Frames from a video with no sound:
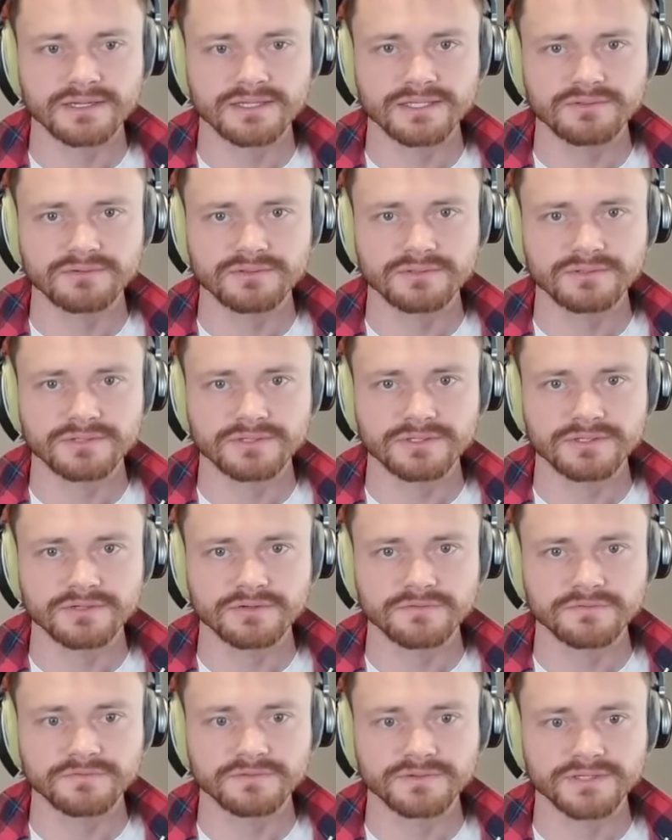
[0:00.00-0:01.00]
I think we'll
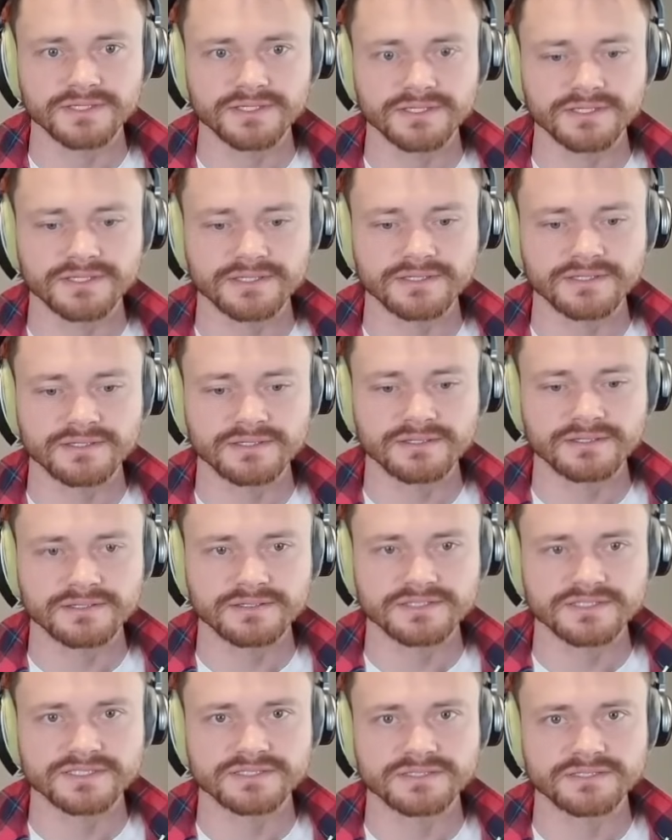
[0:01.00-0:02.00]
go for the
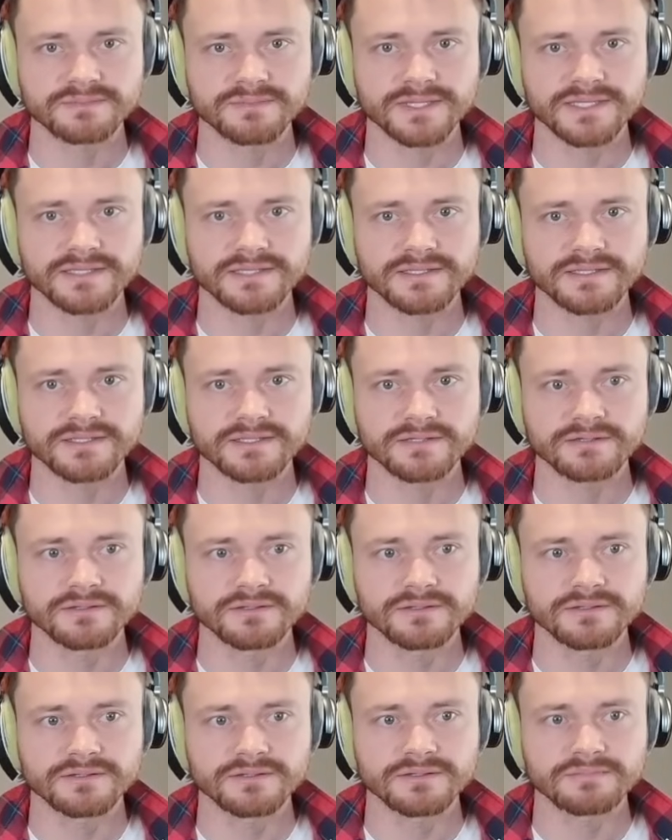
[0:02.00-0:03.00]
Smite
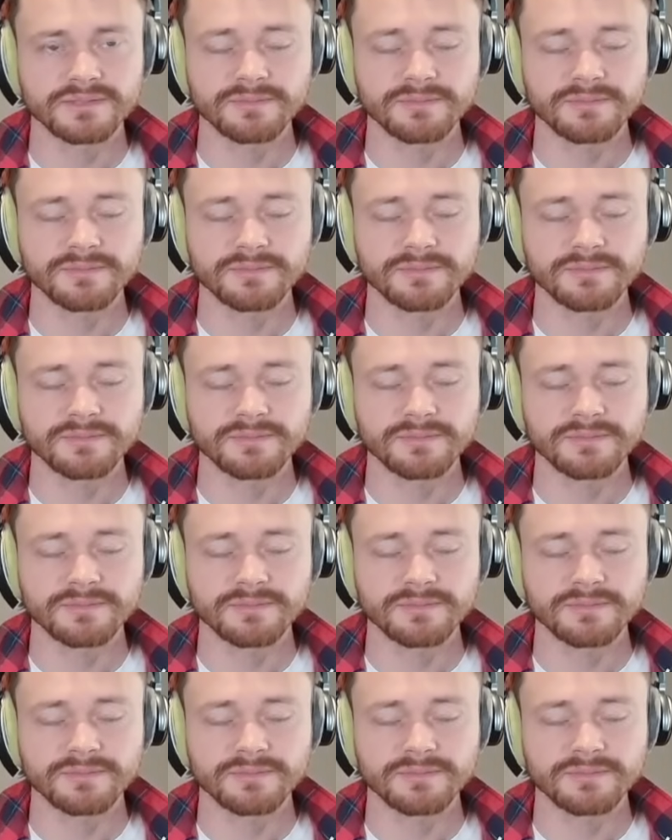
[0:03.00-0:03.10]
here.